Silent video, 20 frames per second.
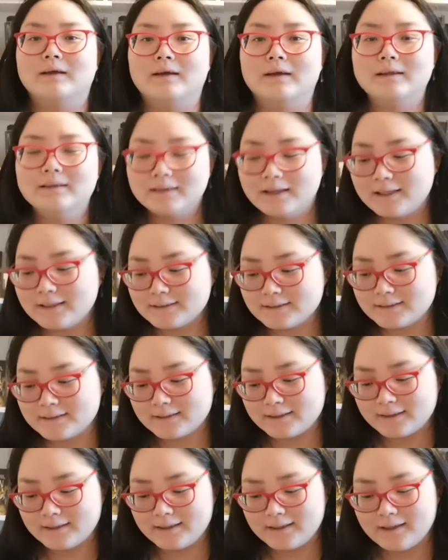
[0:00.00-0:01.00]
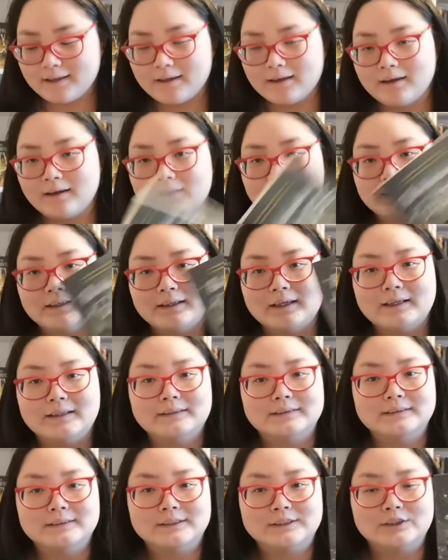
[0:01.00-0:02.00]
And lastly, An
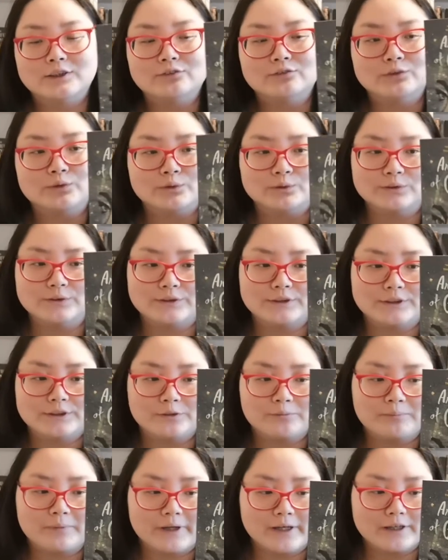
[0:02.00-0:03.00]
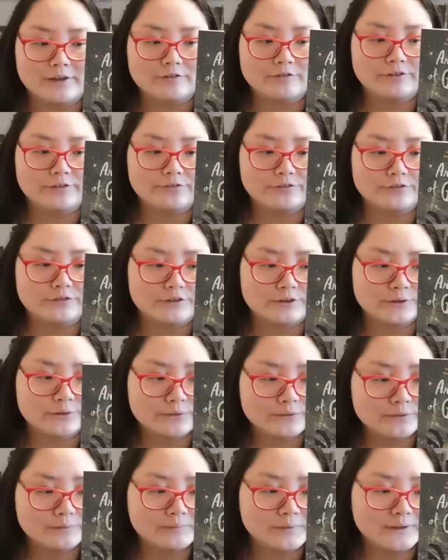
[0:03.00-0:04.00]
Unkindness of Ghosts by River
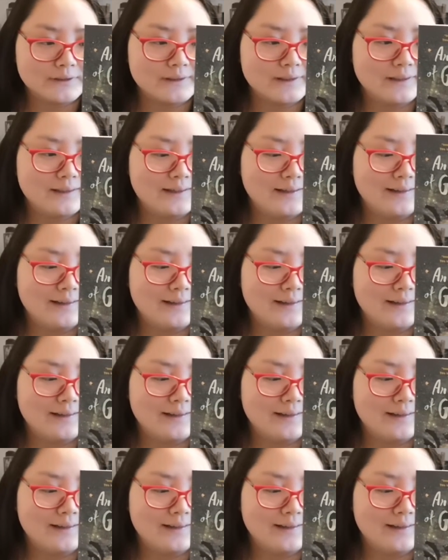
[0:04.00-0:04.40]
Solomon.